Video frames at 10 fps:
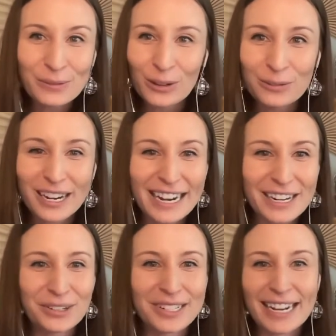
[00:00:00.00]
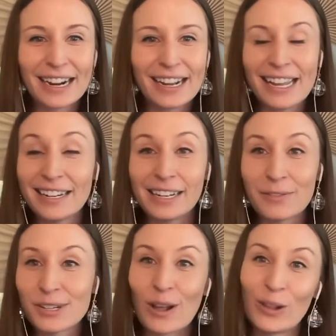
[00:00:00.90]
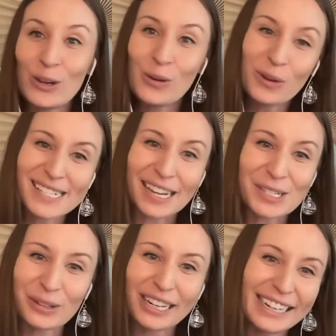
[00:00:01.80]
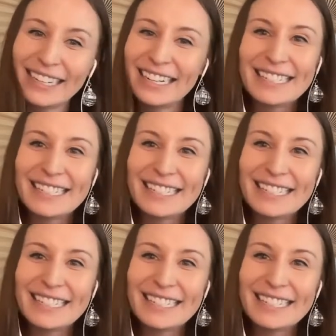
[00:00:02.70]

full of financial data and give us all a new accessory.